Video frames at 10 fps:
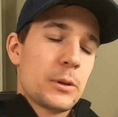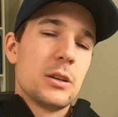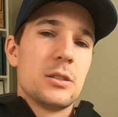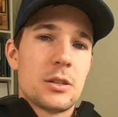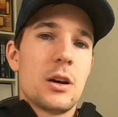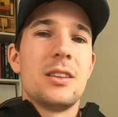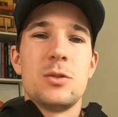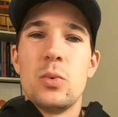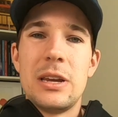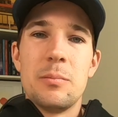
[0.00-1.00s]
because it's kind of
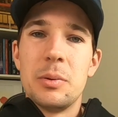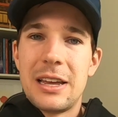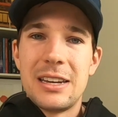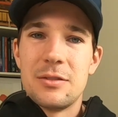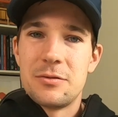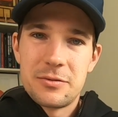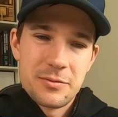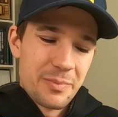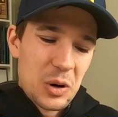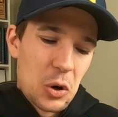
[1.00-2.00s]
this weird blend of
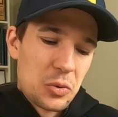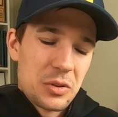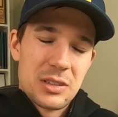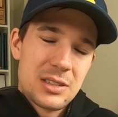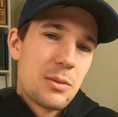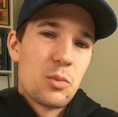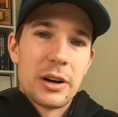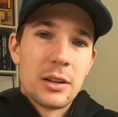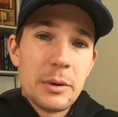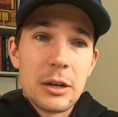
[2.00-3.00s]
both, it's
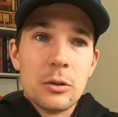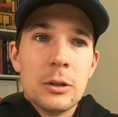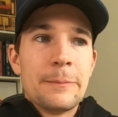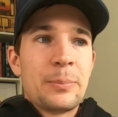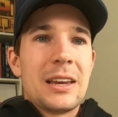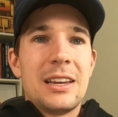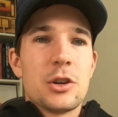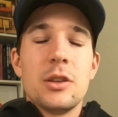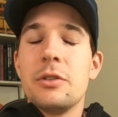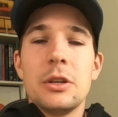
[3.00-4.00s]
somewhere in the middle,
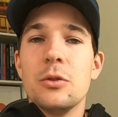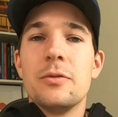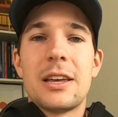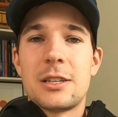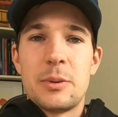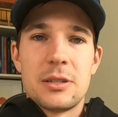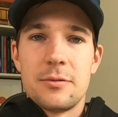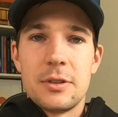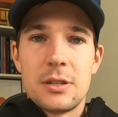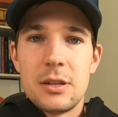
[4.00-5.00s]
it's only really good for that
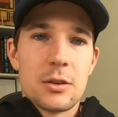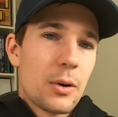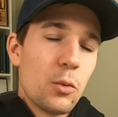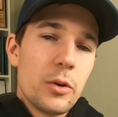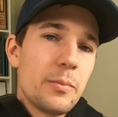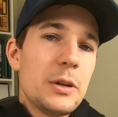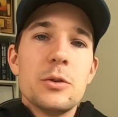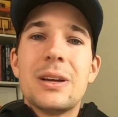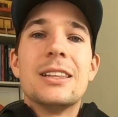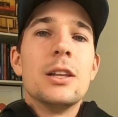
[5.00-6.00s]
specificity. So I wouldn't be
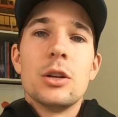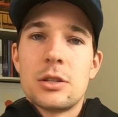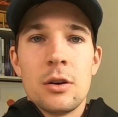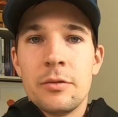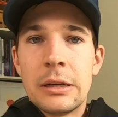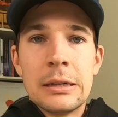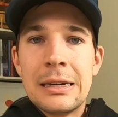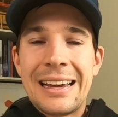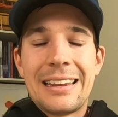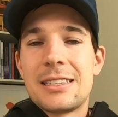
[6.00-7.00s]
doing lots of it.
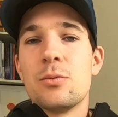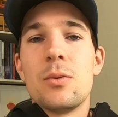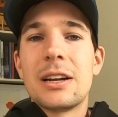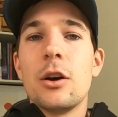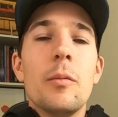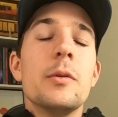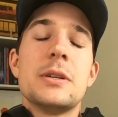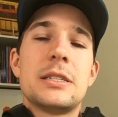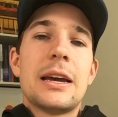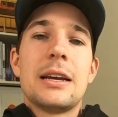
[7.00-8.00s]
And that's one common
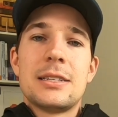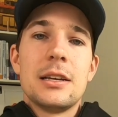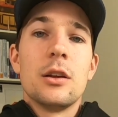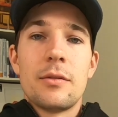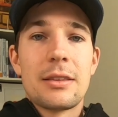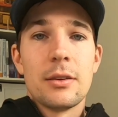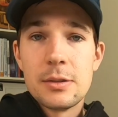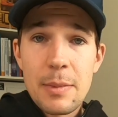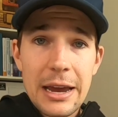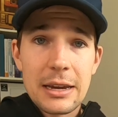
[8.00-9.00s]
mistake I see a lot of
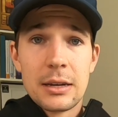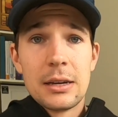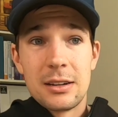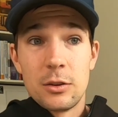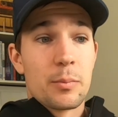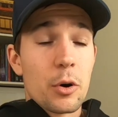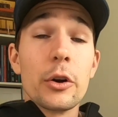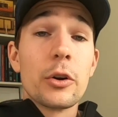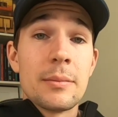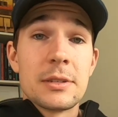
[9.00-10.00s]
athletes make, and a lot of
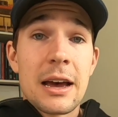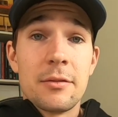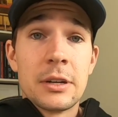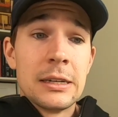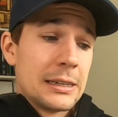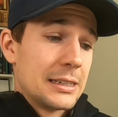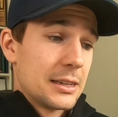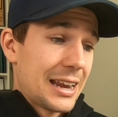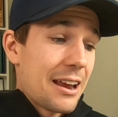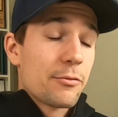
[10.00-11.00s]
programs have, is
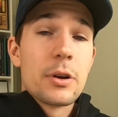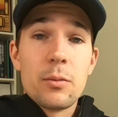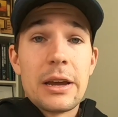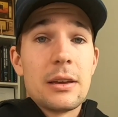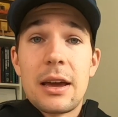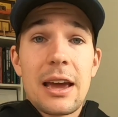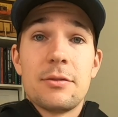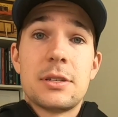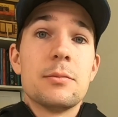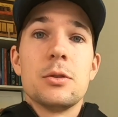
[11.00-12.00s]
that every week they
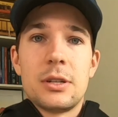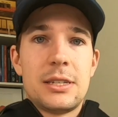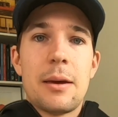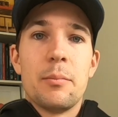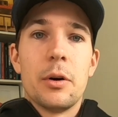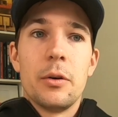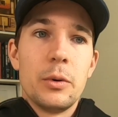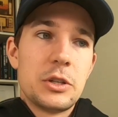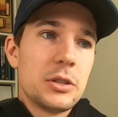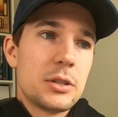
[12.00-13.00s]
have some sort of tempo,
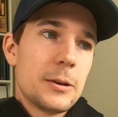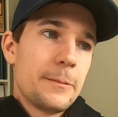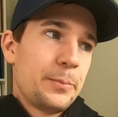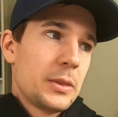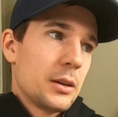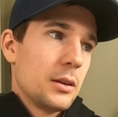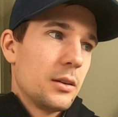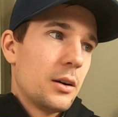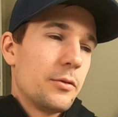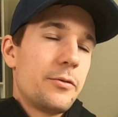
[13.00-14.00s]
which is,
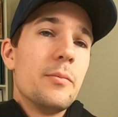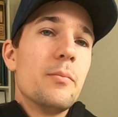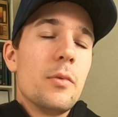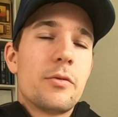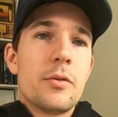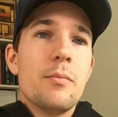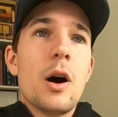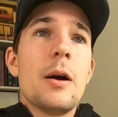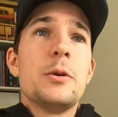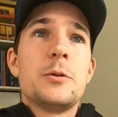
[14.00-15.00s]
from
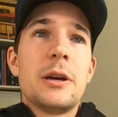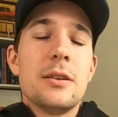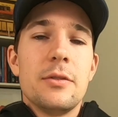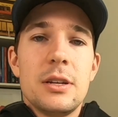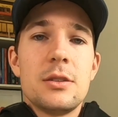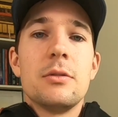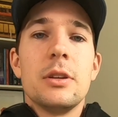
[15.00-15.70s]
my perspective, it isn't